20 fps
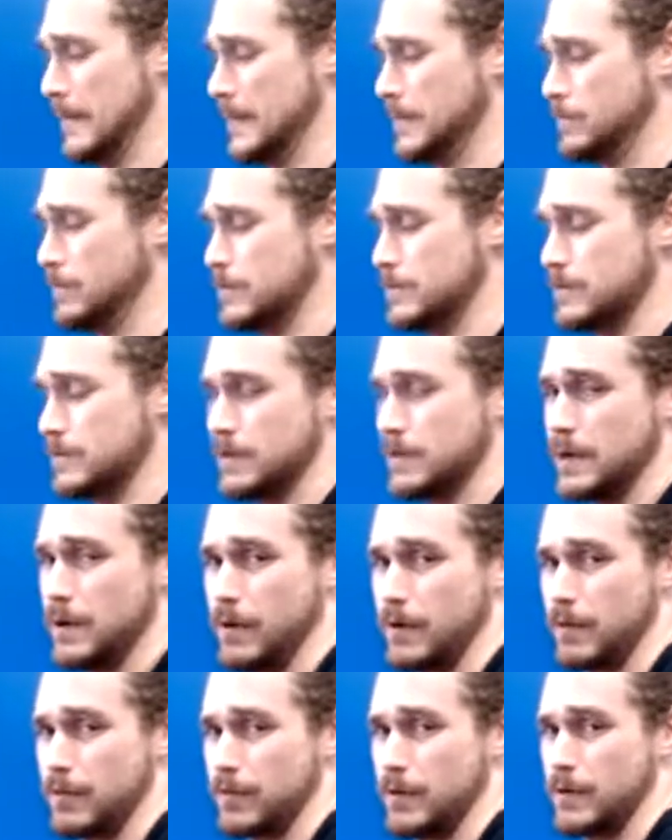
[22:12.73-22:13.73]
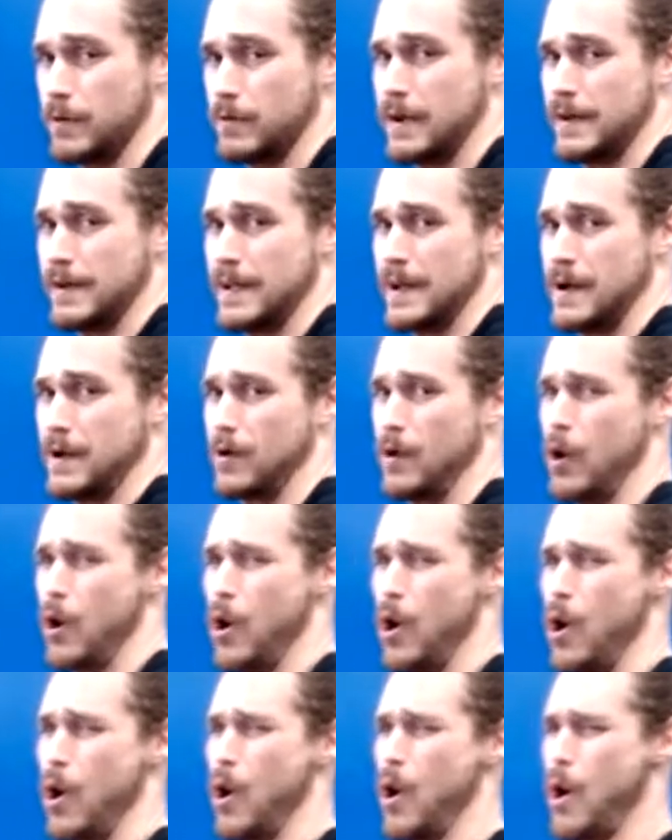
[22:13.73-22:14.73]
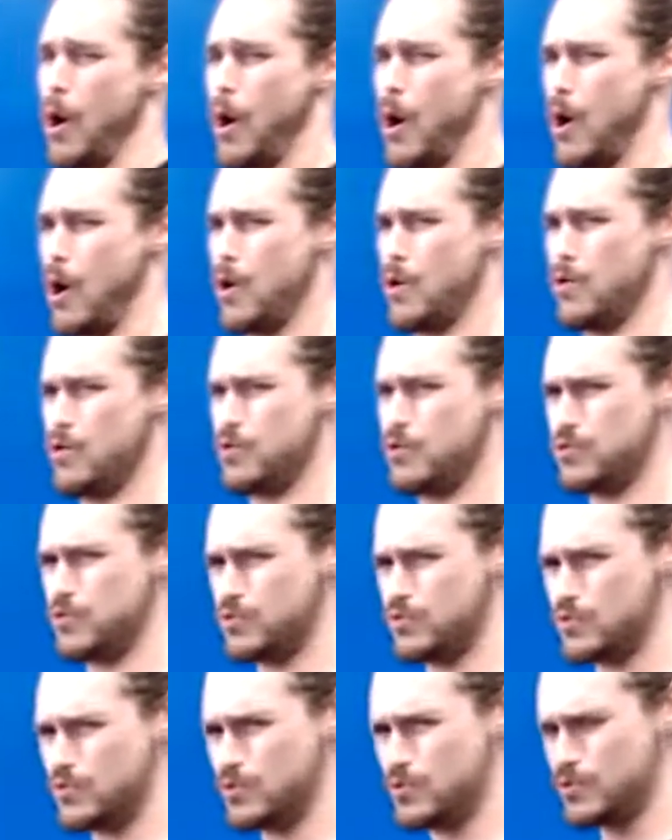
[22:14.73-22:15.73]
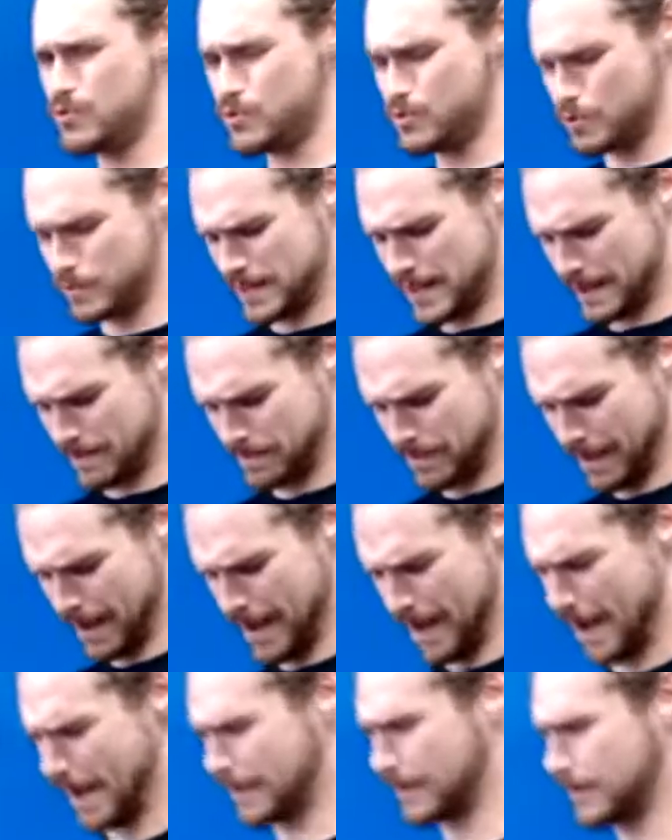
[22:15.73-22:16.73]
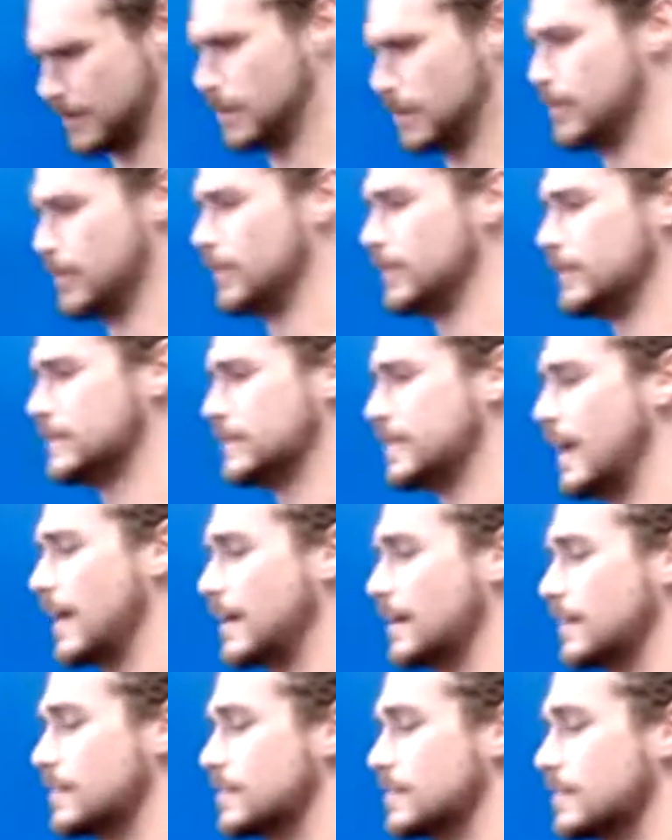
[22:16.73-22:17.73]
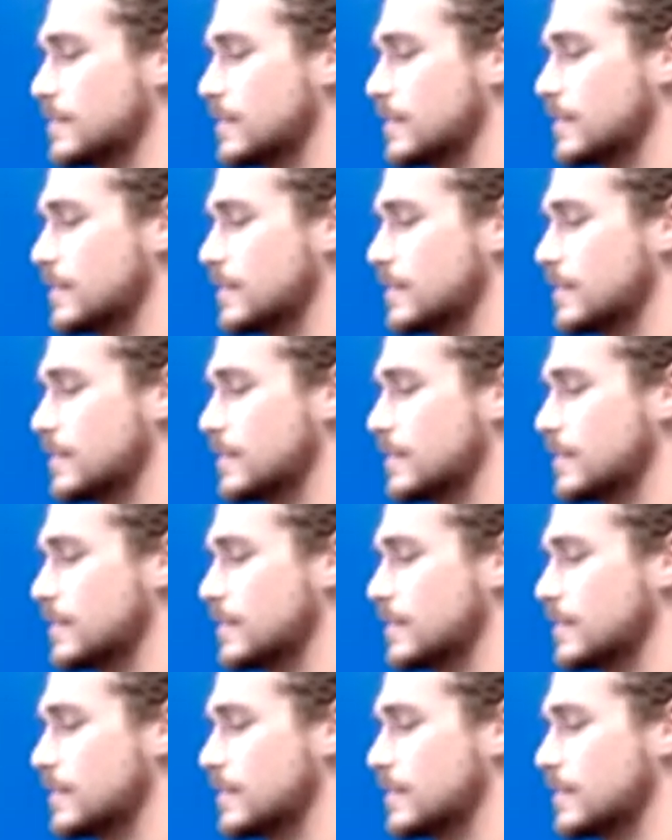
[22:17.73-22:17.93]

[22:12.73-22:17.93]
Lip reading: We should be going through it right now. Ooh, that back. 30 seconds.